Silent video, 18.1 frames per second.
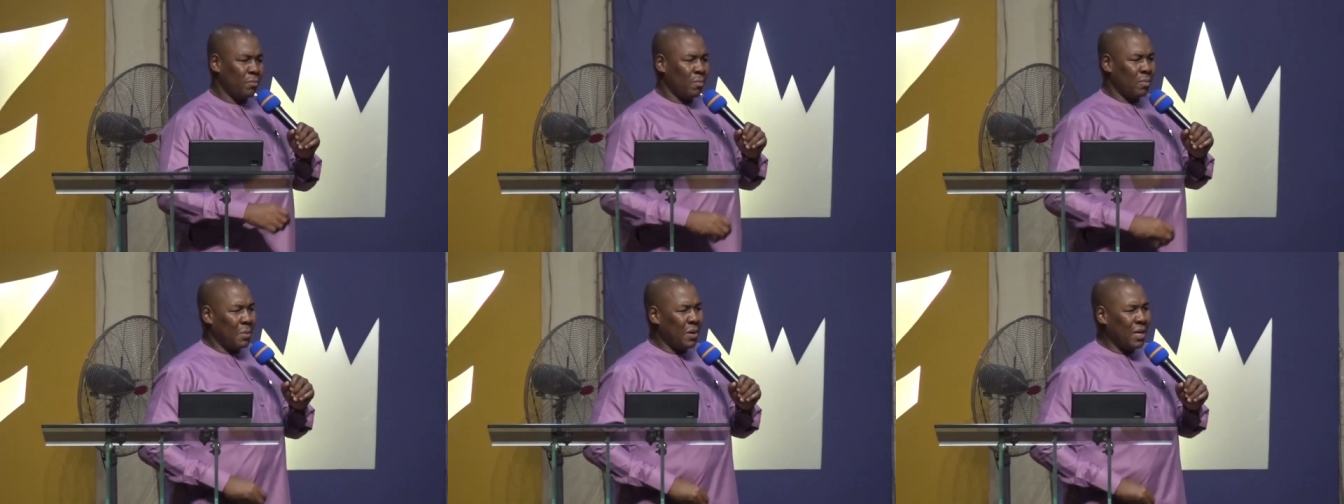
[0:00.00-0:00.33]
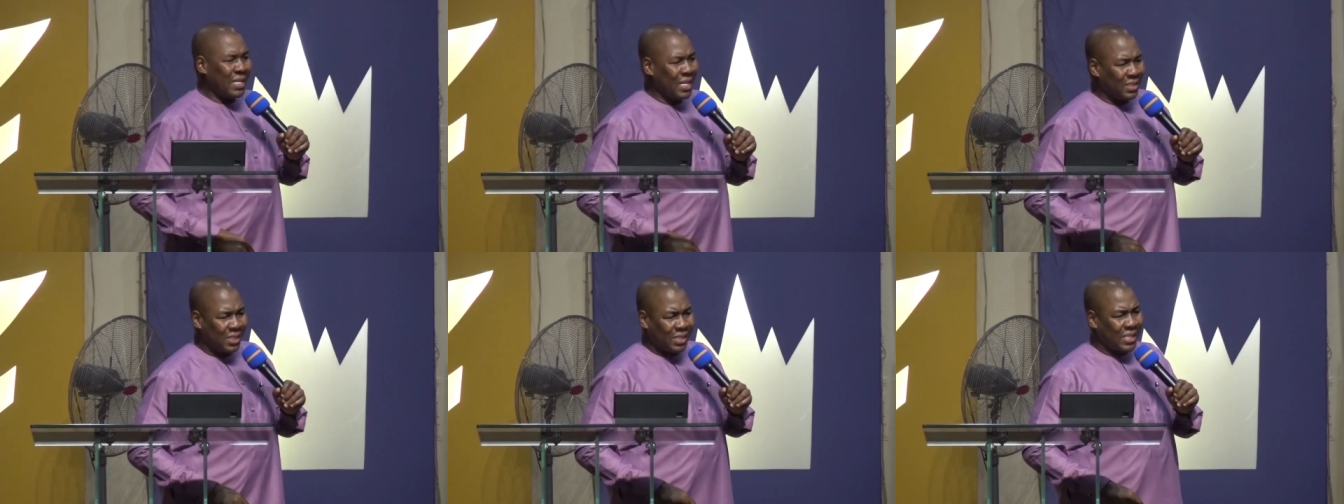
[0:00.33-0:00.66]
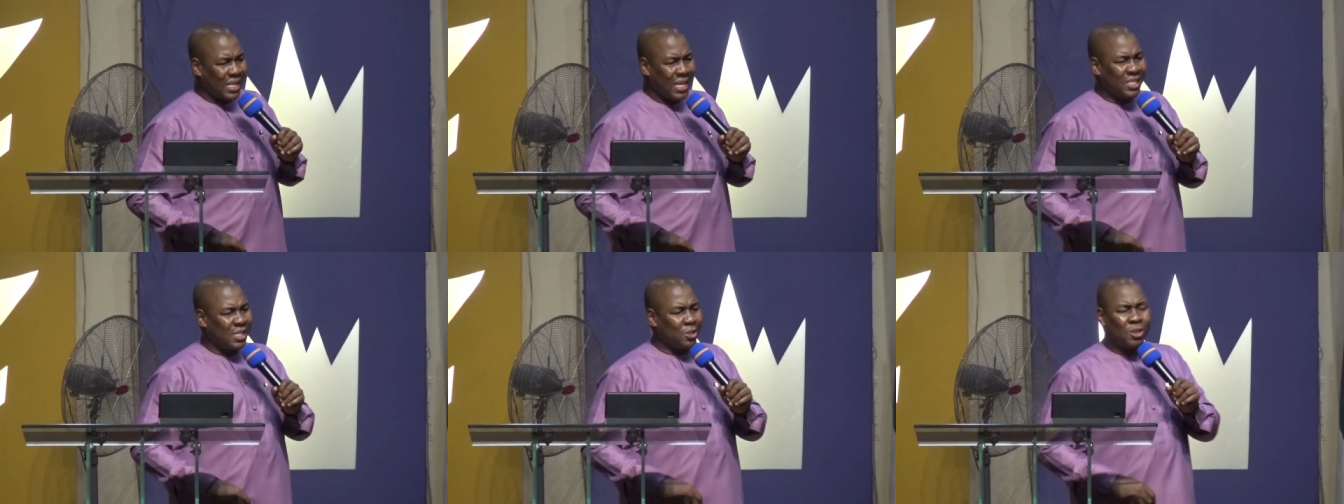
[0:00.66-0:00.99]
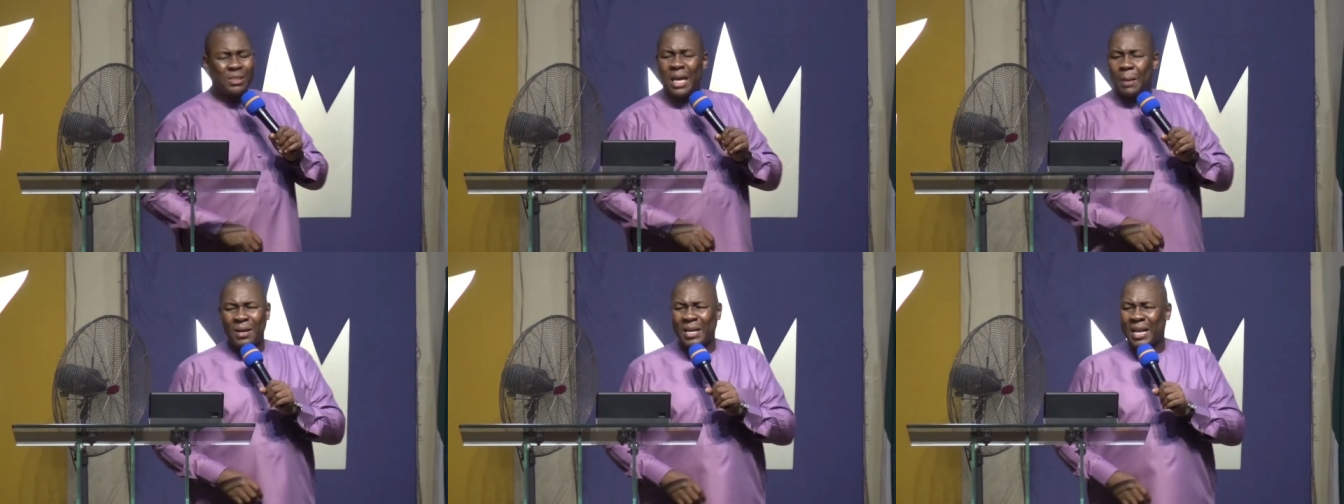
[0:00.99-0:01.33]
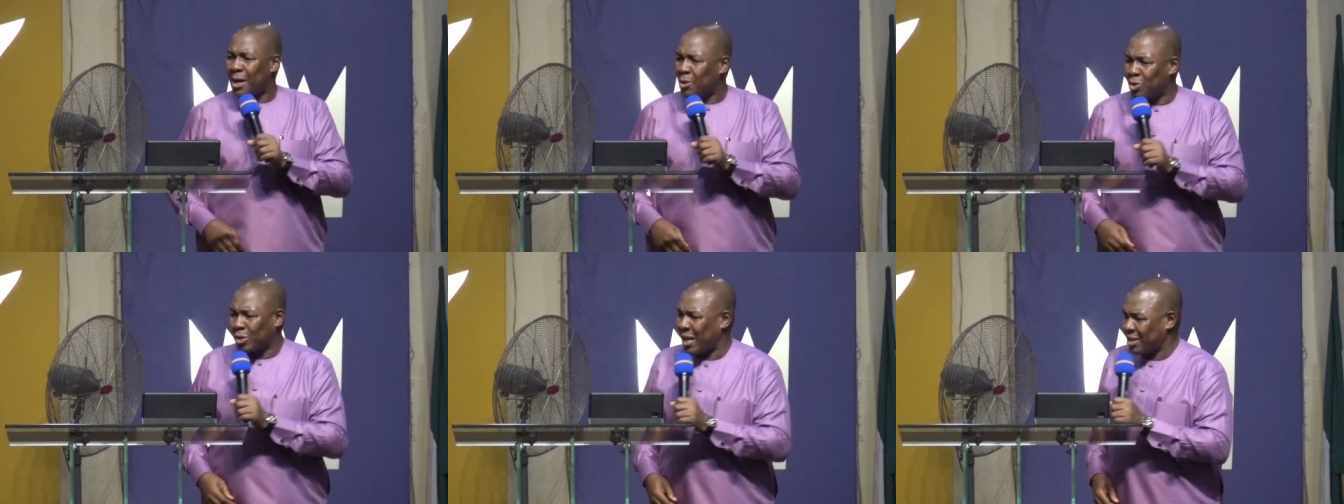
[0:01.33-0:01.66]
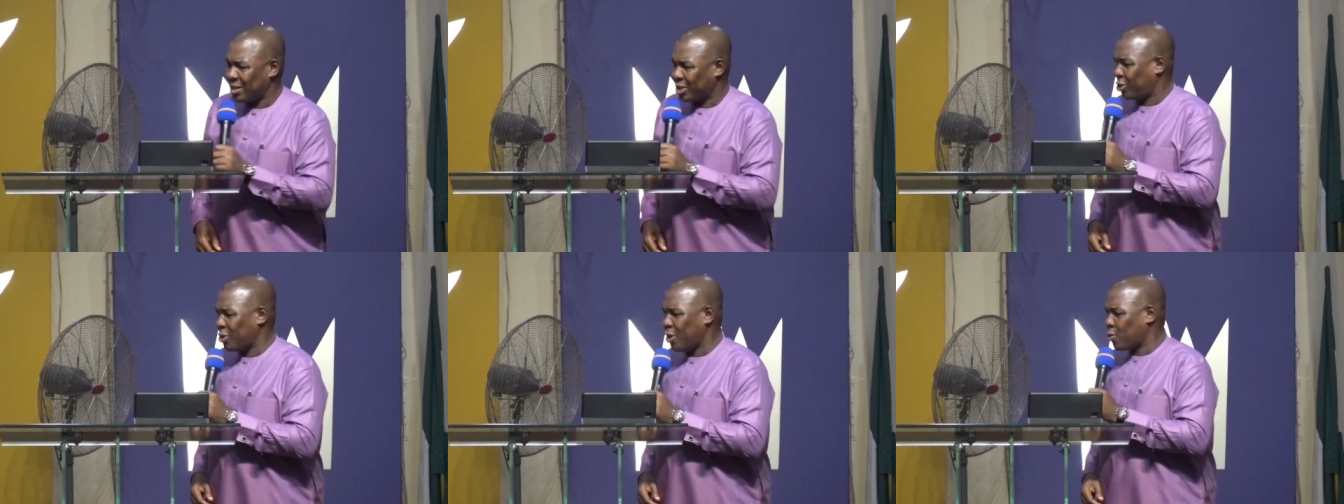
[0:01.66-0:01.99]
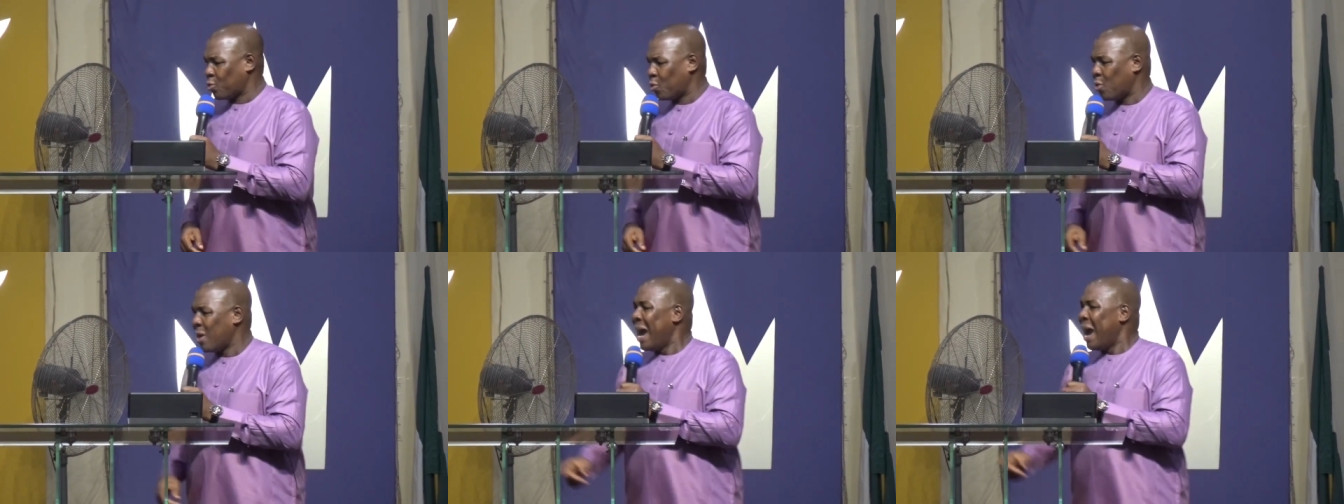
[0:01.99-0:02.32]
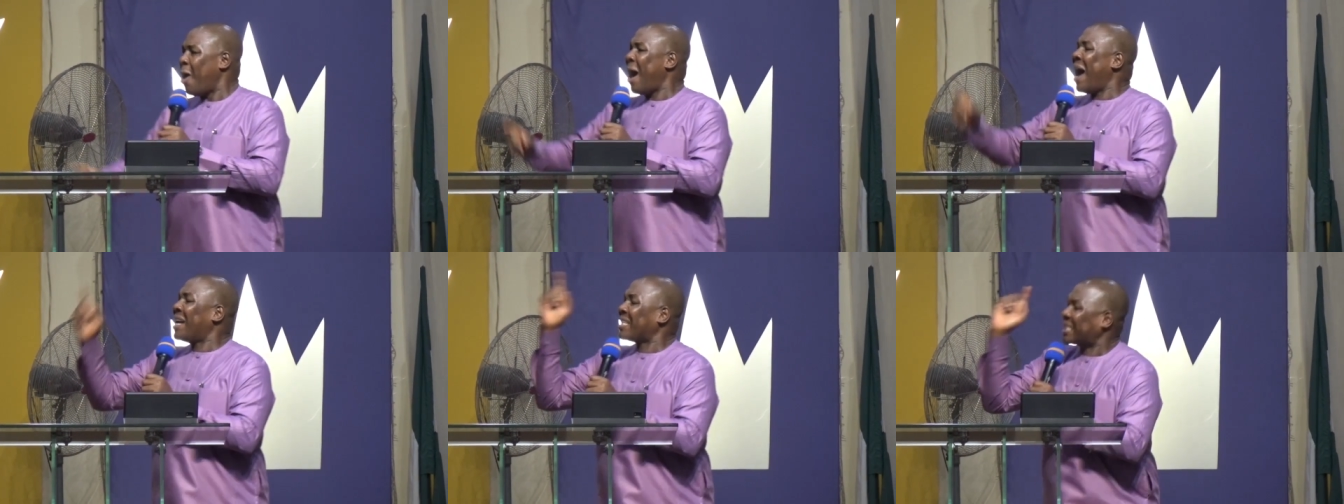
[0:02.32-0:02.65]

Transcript: My brother and sister, it's not about how you can struggle or how